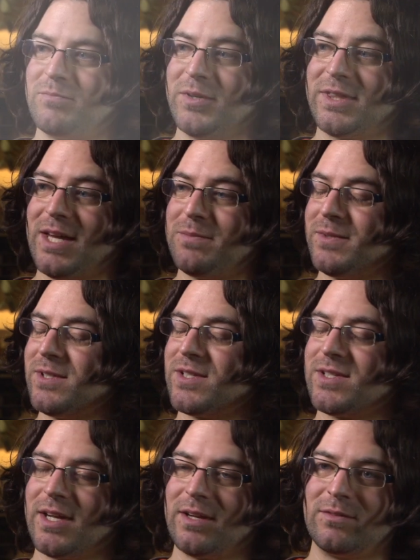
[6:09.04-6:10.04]
But that being
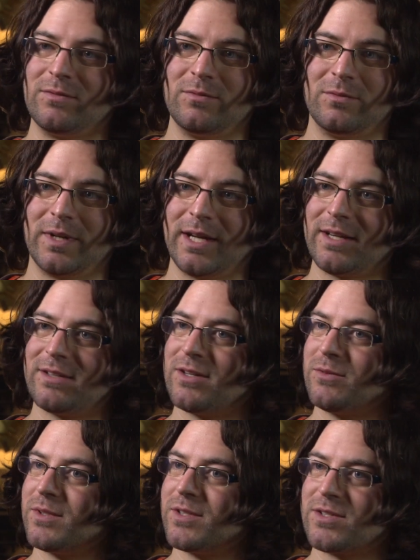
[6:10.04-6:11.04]
said, when I get
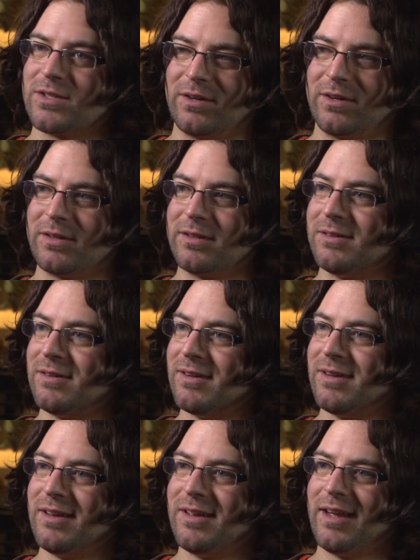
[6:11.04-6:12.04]
done with a song
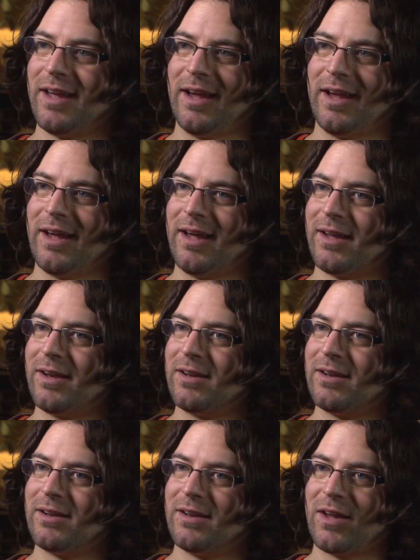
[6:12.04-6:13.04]

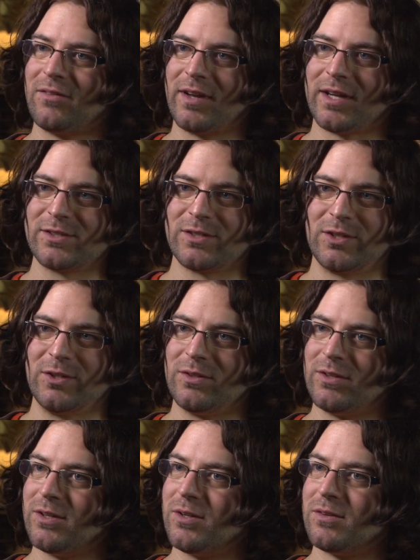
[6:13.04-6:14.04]
and I've
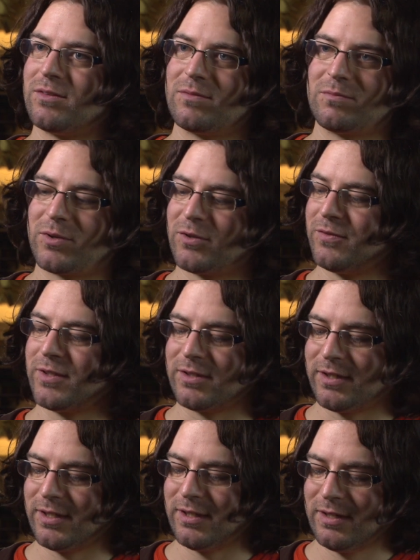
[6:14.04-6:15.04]
executed it
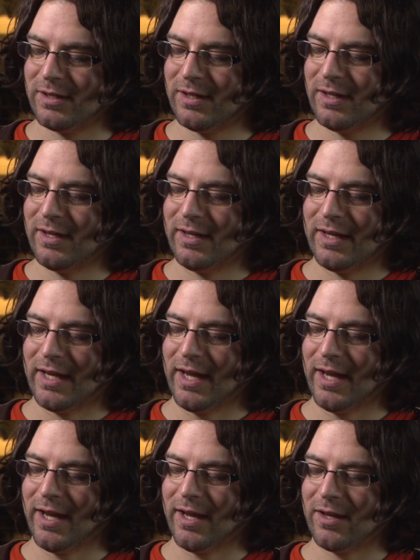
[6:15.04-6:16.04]
perfectly,
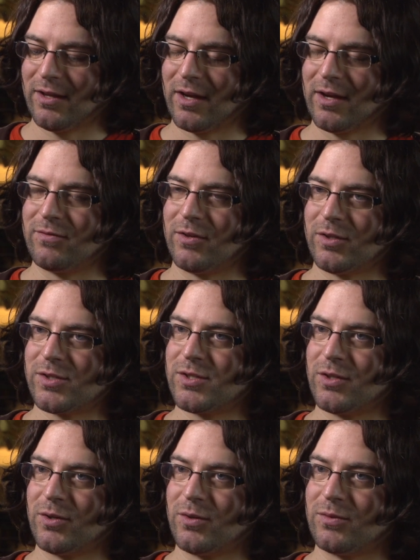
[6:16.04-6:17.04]
and I've
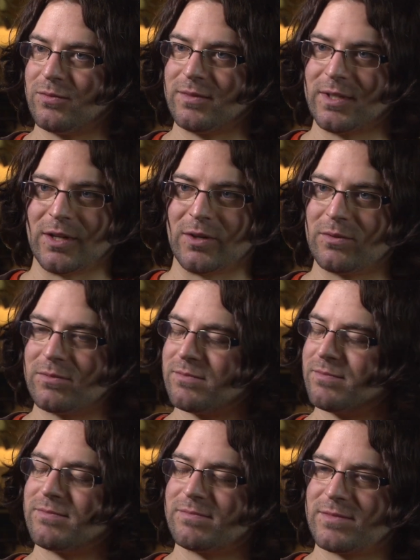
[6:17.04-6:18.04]
also, you know,
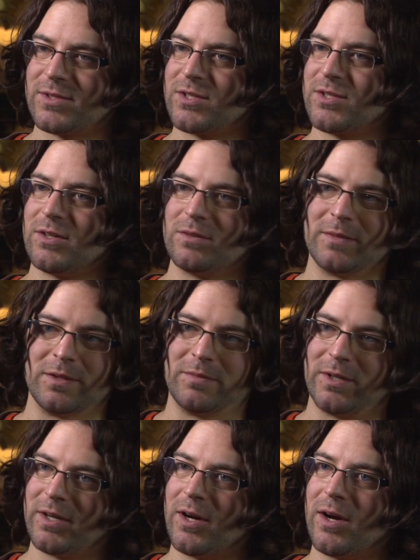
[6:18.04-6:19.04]
sung my
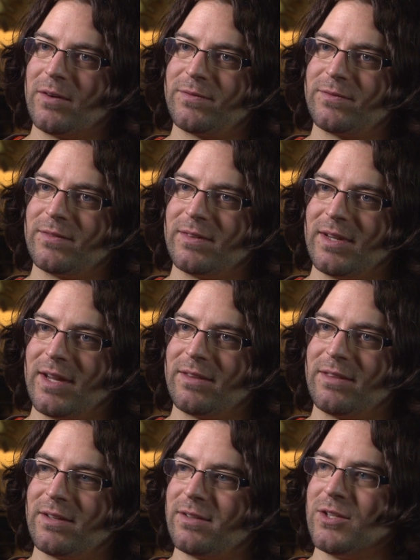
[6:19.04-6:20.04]
butt off, and I
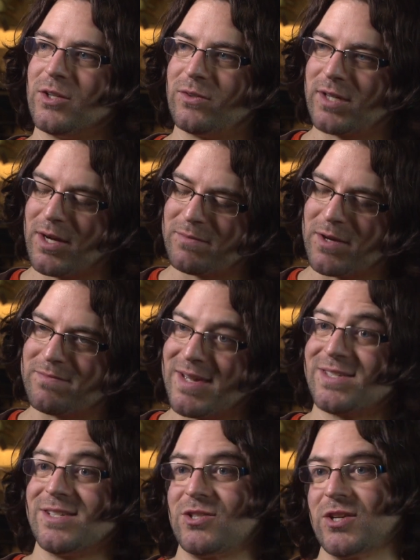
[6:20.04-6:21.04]
think, you know, got my
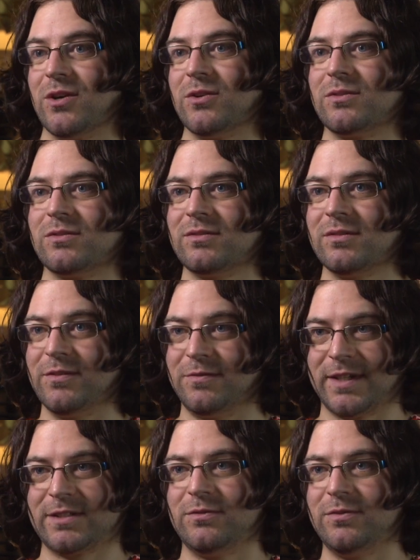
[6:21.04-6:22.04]
message out
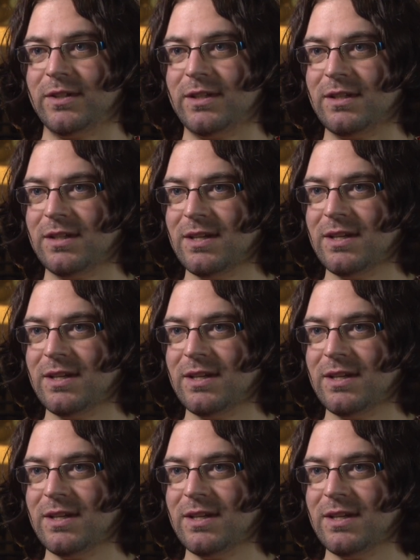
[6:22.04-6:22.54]
effectively.